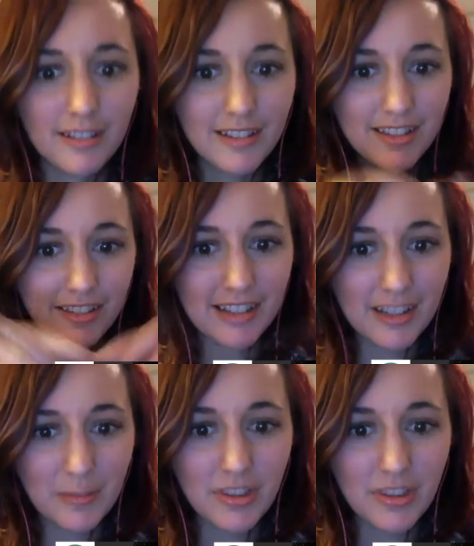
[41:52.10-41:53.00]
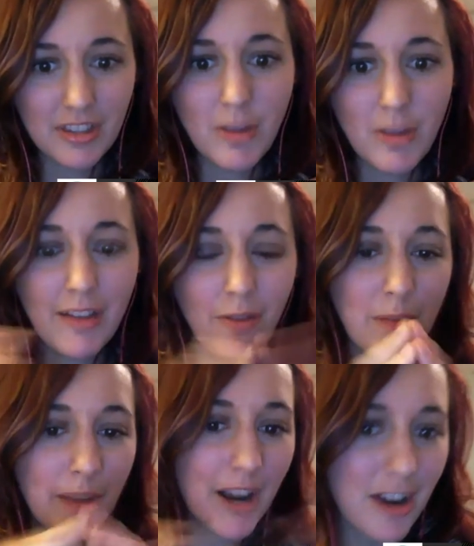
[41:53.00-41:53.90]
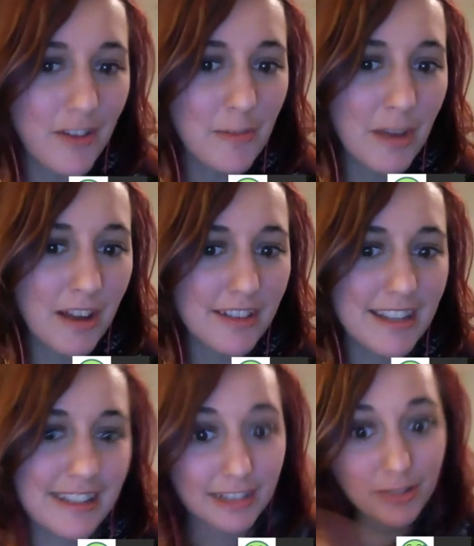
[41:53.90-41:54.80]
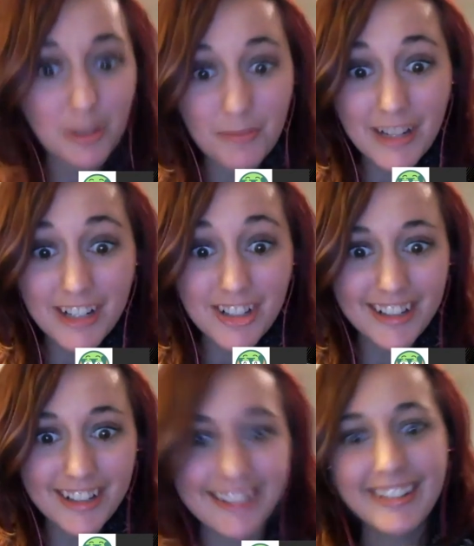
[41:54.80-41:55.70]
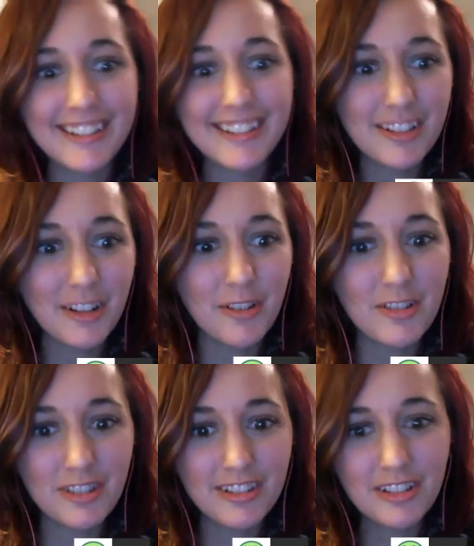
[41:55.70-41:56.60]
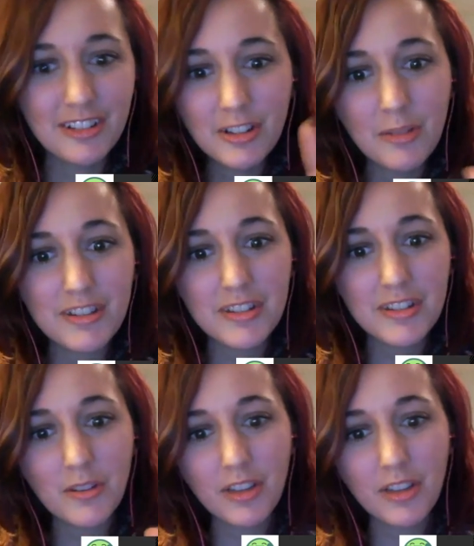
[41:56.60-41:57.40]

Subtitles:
is a link, but then you might write a paragraph about a link and include a picture, and you could, what I mean? So